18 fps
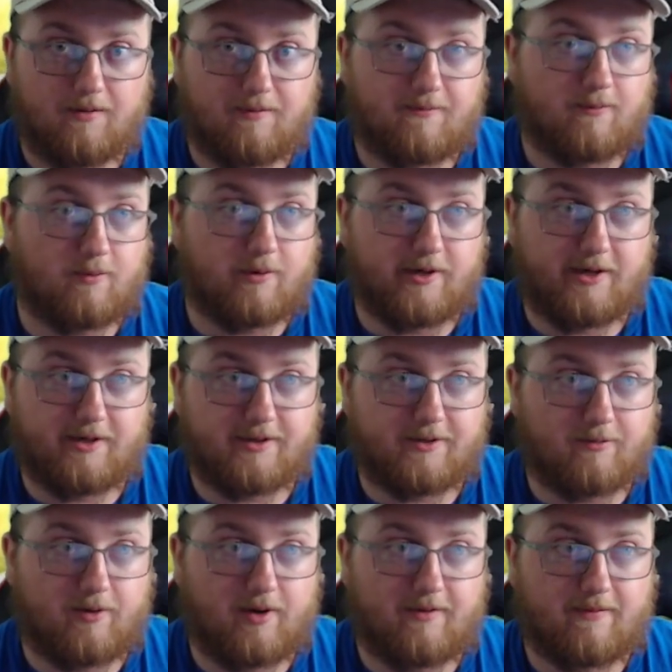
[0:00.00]
4 years
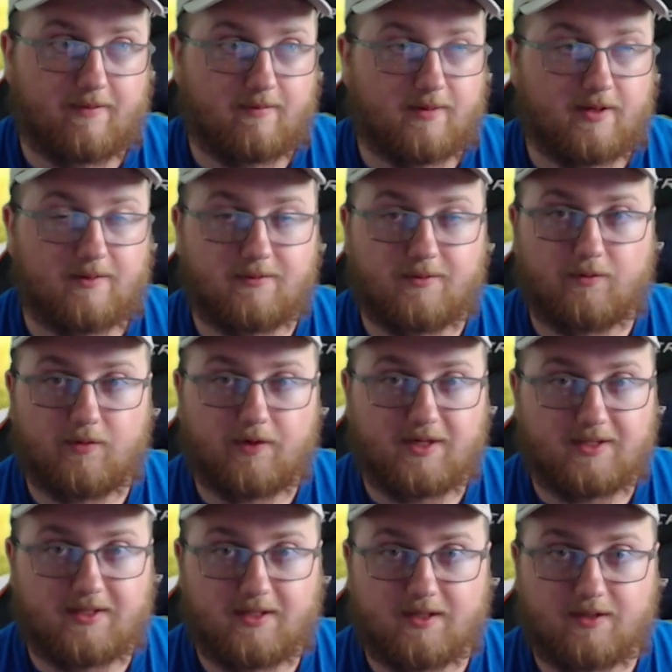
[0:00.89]
away from it, I'm
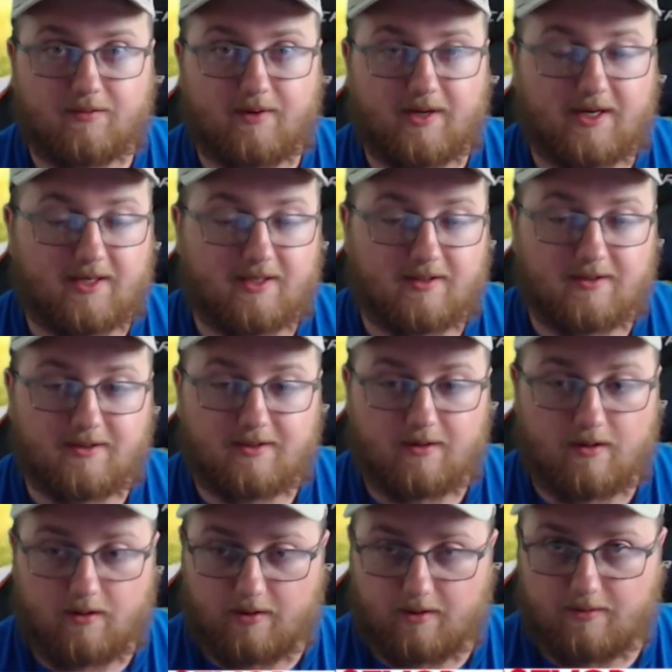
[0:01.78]
26 when I get to
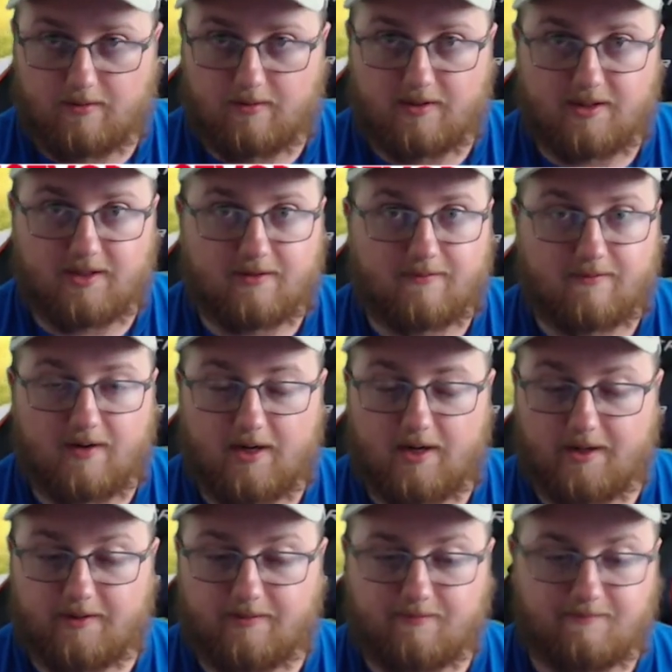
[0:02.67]
start. That's fine.